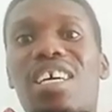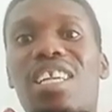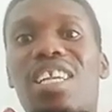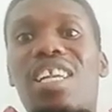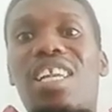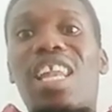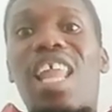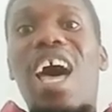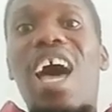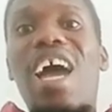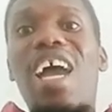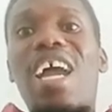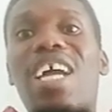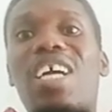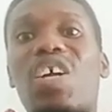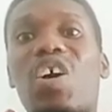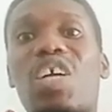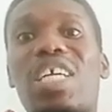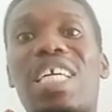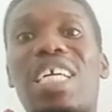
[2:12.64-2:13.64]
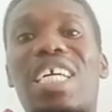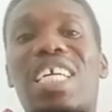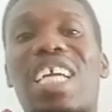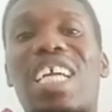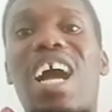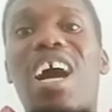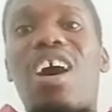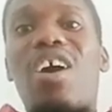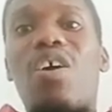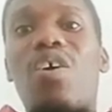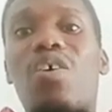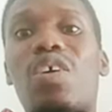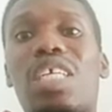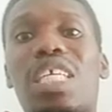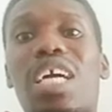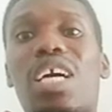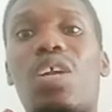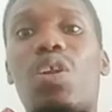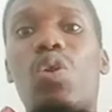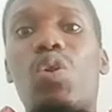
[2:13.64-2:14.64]
lied on the
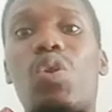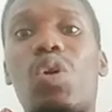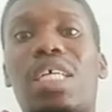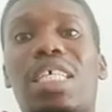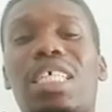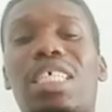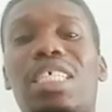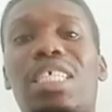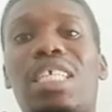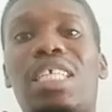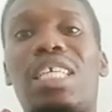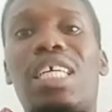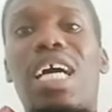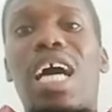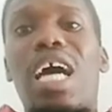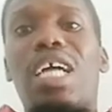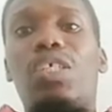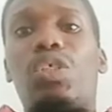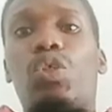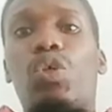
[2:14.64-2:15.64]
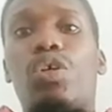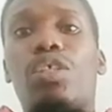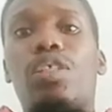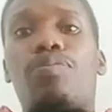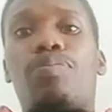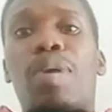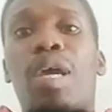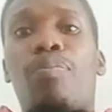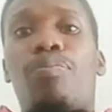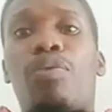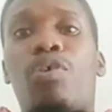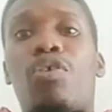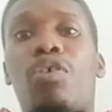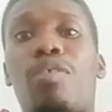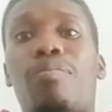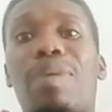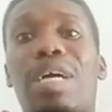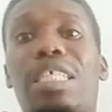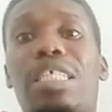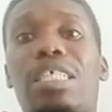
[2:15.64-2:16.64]
ground and looking at those
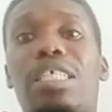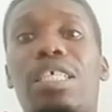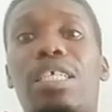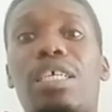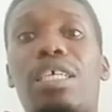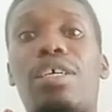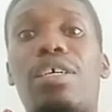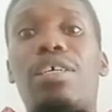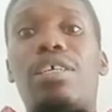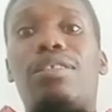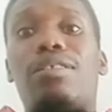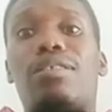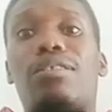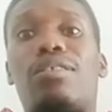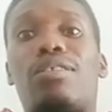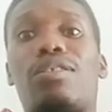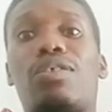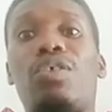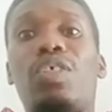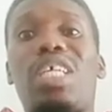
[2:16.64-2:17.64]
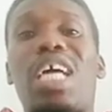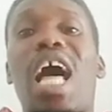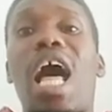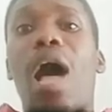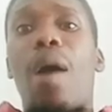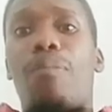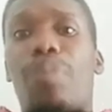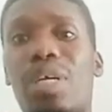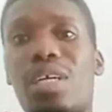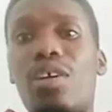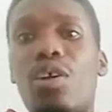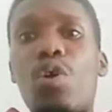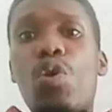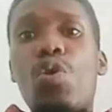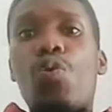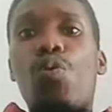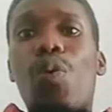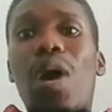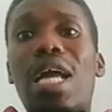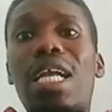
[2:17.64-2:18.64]
people, but he stood up
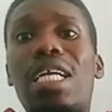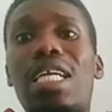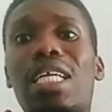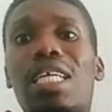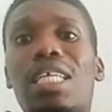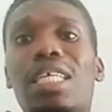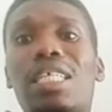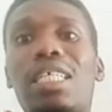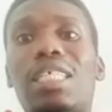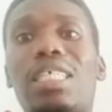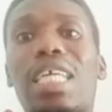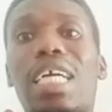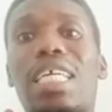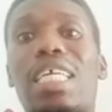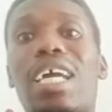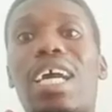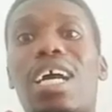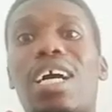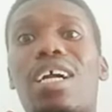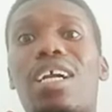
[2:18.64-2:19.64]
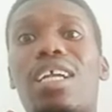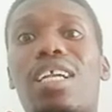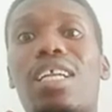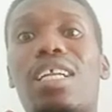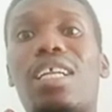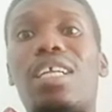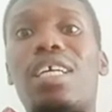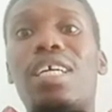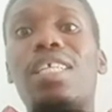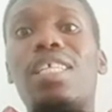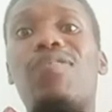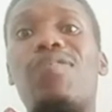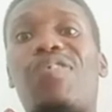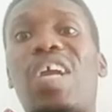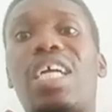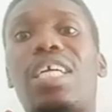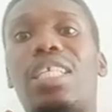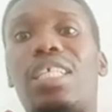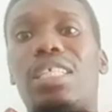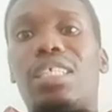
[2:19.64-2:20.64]
when the girl, his
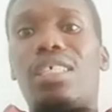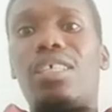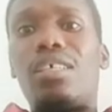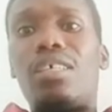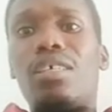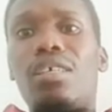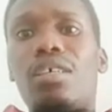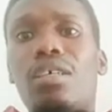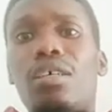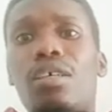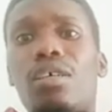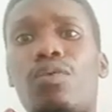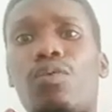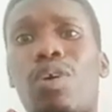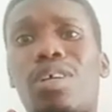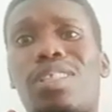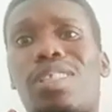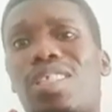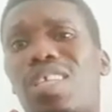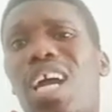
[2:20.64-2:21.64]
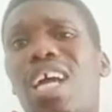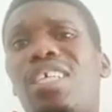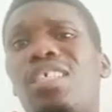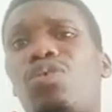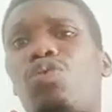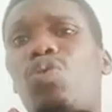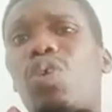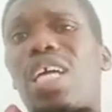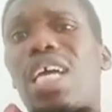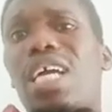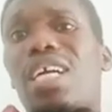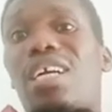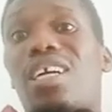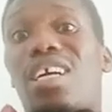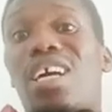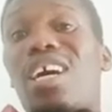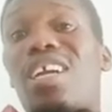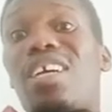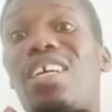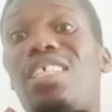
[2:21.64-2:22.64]
friend, was trying to
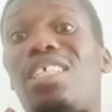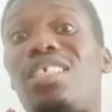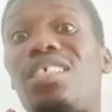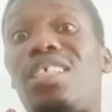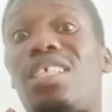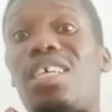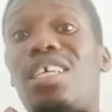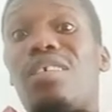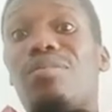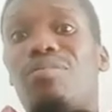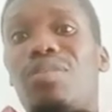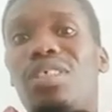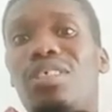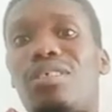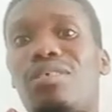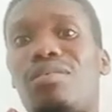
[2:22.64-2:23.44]
encourage him